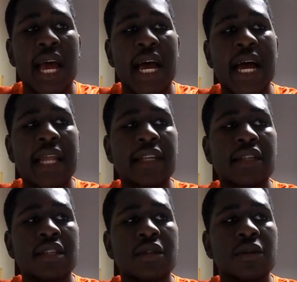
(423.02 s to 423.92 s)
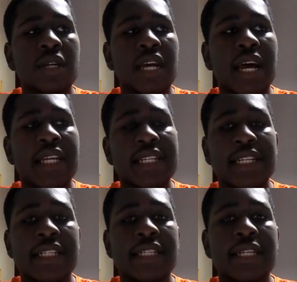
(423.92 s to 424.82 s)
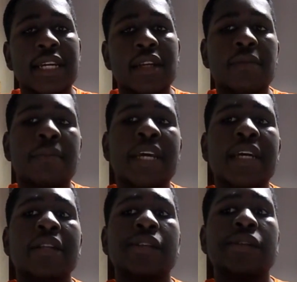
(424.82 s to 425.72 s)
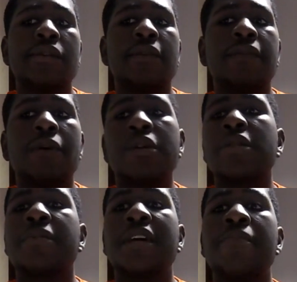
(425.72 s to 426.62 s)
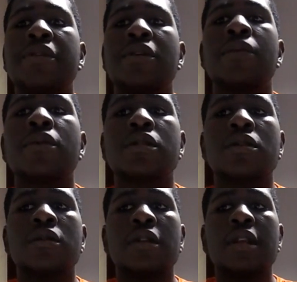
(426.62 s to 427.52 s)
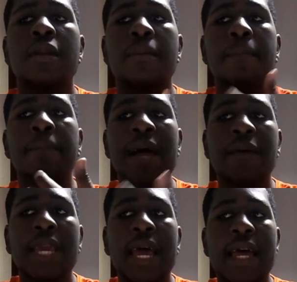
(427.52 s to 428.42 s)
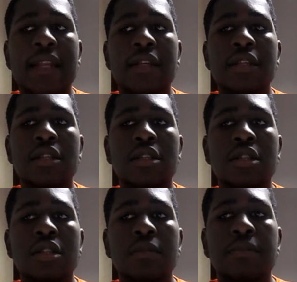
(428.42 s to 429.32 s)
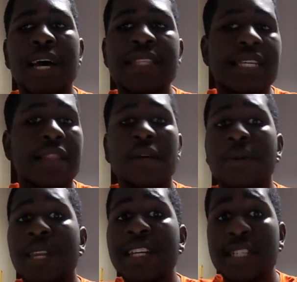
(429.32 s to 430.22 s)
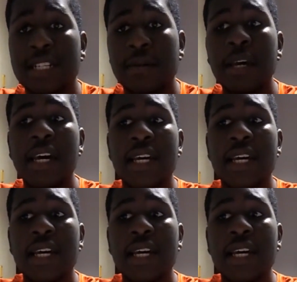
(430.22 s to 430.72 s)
And so, as I said, the main focus of the episode was on Barry and Patty and their relationship.